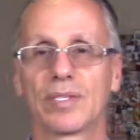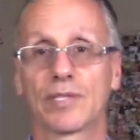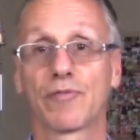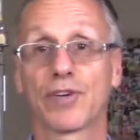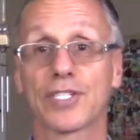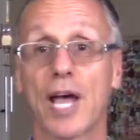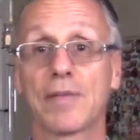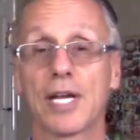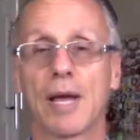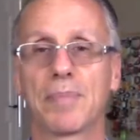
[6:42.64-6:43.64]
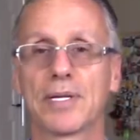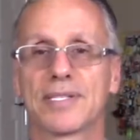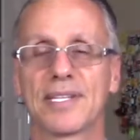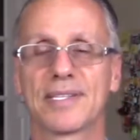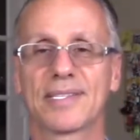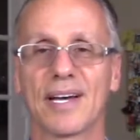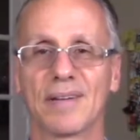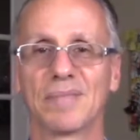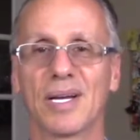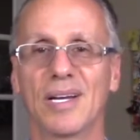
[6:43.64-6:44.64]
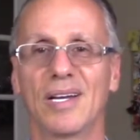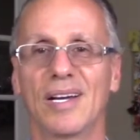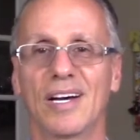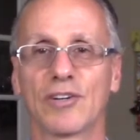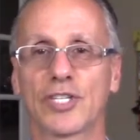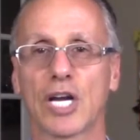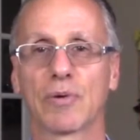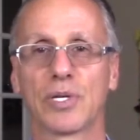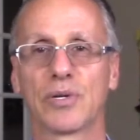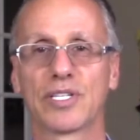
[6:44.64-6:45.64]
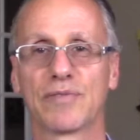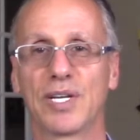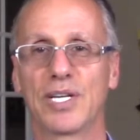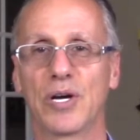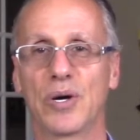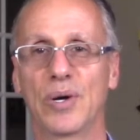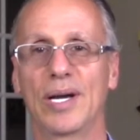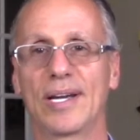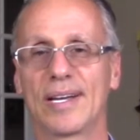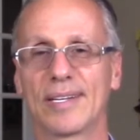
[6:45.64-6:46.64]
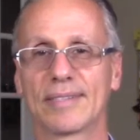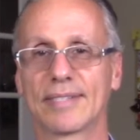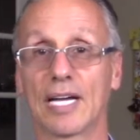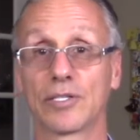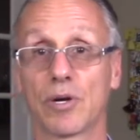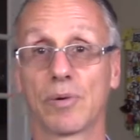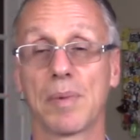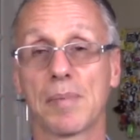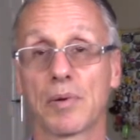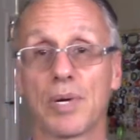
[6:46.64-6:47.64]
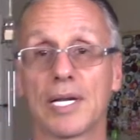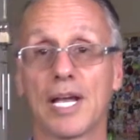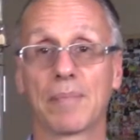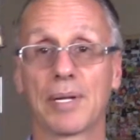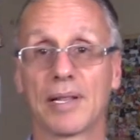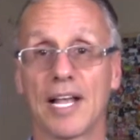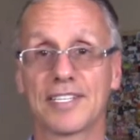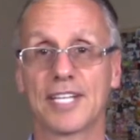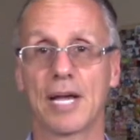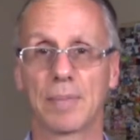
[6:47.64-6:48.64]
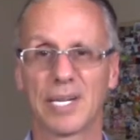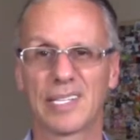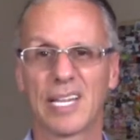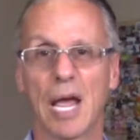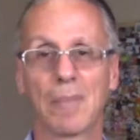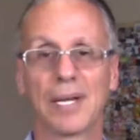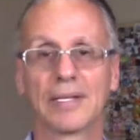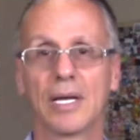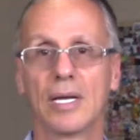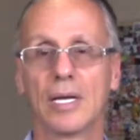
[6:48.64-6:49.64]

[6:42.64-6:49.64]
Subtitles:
the first time that happened since I'm sharing with you this video, and I don't remember where it happened last time, but it happened.